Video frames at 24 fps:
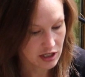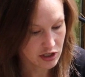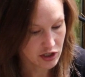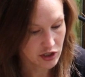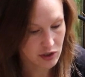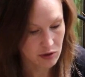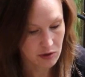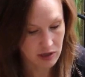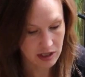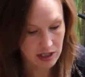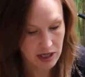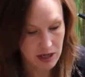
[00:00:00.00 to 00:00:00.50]
is
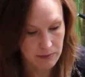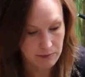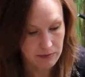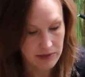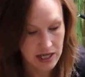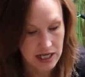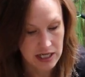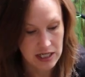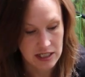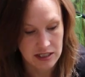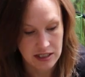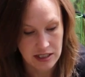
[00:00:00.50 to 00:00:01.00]
showing up
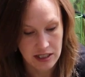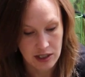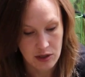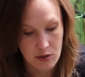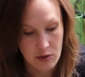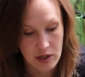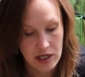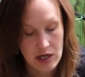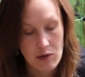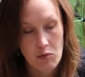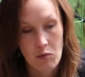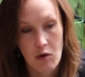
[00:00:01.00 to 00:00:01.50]
then as the
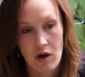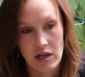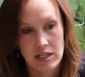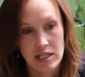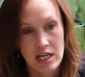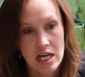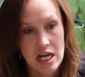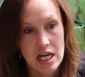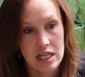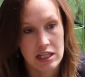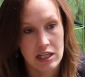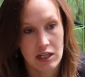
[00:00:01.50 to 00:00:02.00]
Queen of
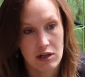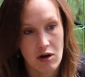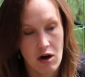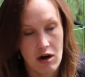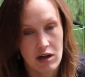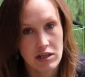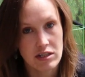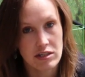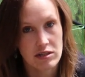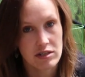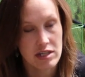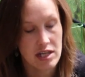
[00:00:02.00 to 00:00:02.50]
Wands. The
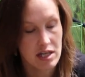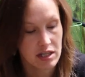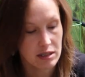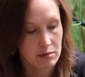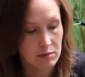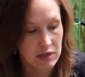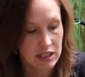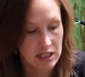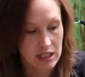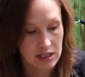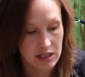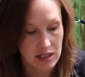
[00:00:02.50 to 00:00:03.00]
cards are
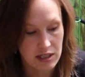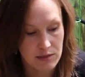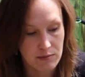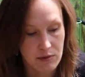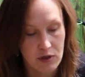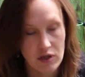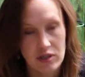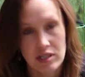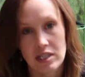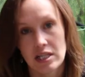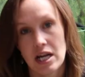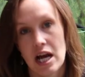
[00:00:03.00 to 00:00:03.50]
telling me that this
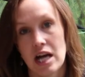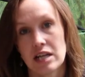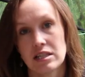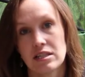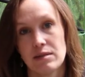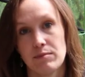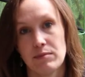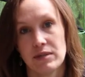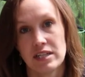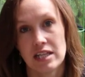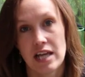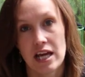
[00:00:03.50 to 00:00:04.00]
person has
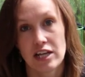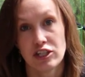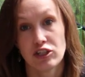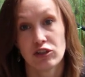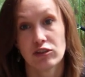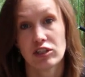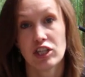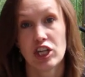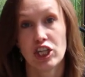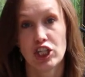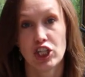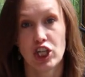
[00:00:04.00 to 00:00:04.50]
the
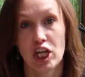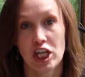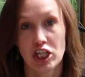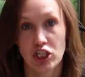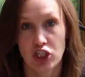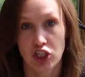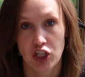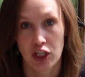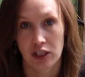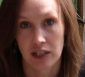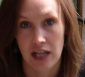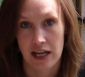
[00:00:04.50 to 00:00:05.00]
potential to
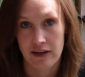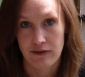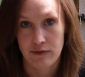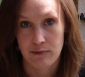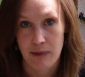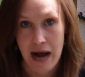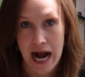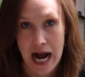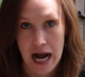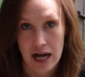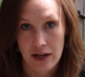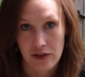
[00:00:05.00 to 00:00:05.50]
change their life
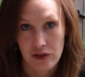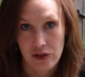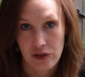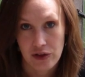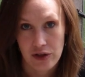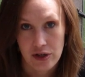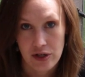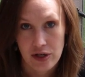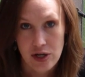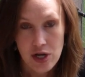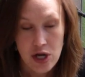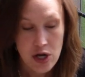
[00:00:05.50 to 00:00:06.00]
path.
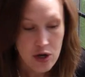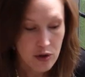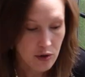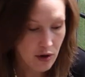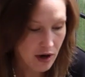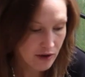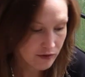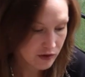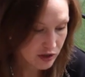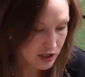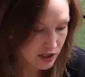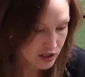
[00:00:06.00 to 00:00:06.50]

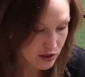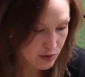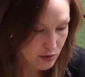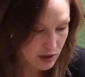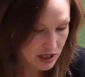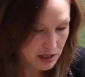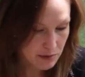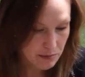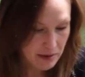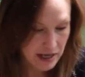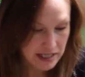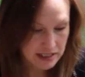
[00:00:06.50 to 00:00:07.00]
Whoever this
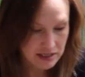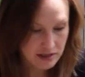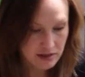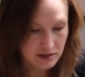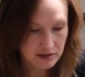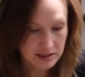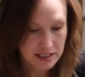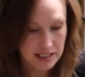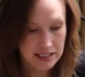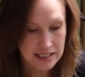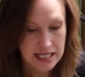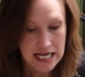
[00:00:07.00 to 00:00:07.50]
Queen of
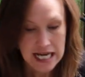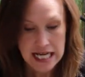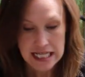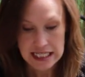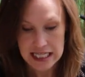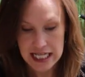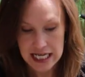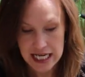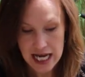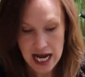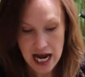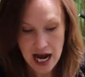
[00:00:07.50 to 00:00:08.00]
Pentacles is,
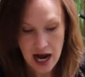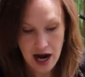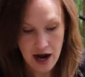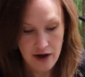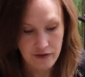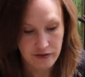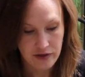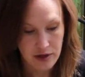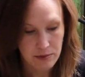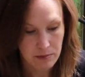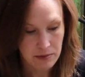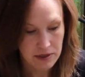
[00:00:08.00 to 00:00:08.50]
they
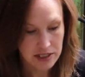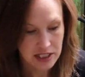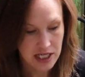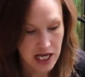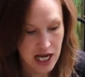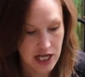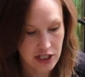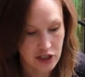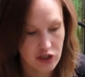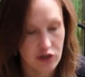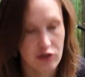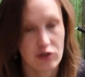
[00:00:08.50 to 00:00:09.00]
have the
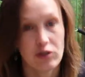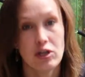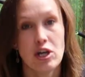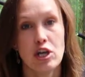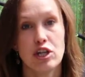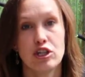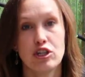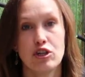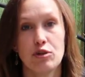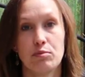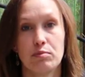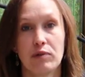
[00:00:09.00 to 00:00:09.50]
potential
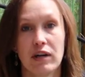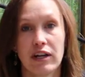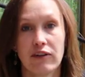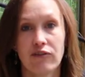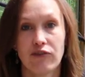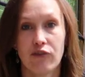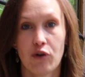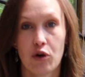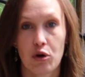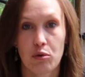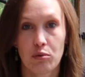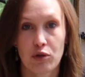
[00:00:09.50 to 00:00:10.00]
to bring
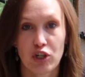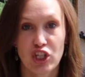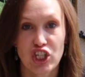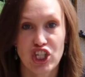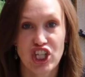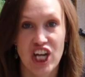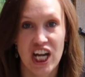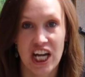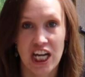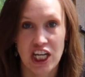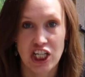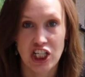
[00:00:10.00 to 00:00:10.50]
forward
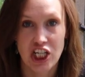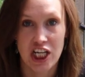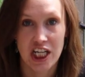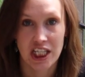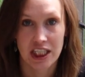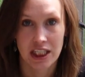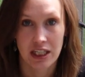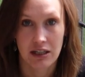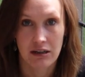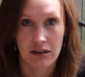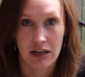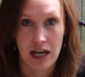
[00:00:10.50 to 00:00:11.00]
change
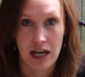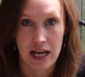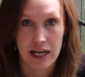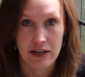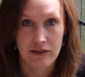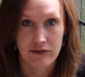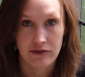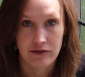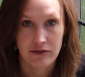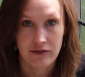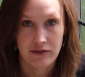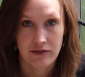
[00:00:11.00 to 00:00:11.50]
in their
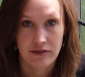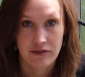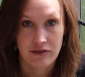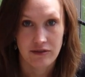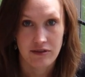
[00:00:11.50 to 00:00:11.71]
life.